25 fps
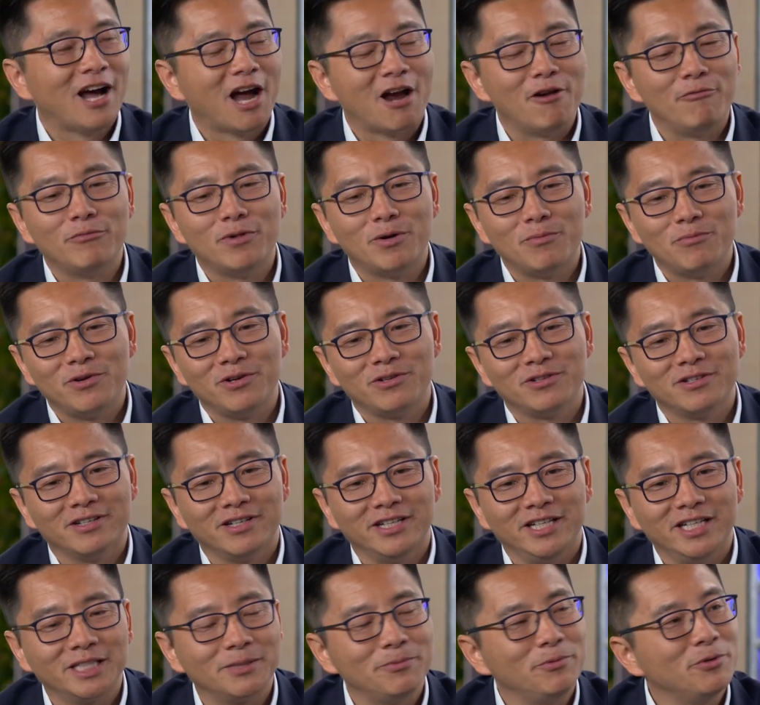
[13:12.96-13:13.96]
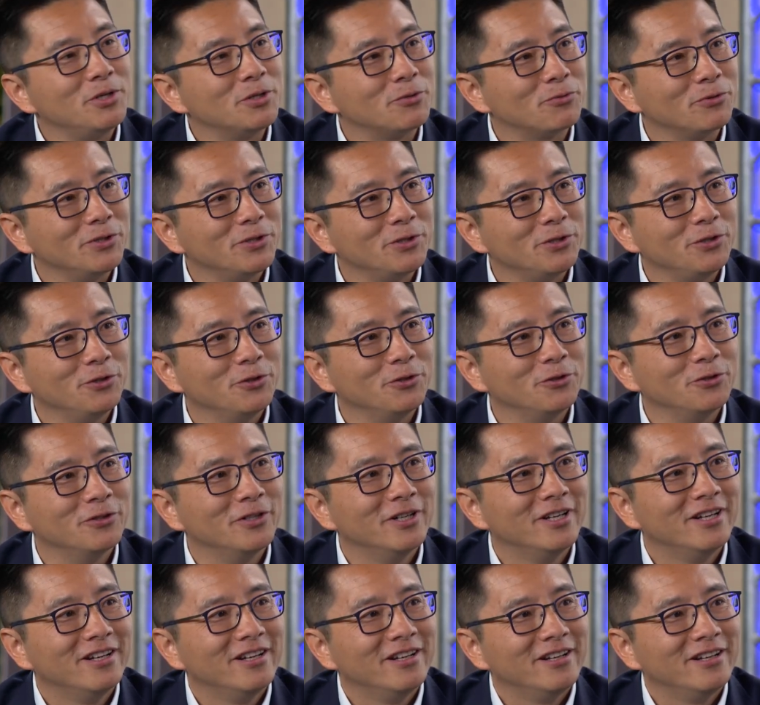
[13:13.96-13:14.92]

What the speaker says: I remember the experience with you,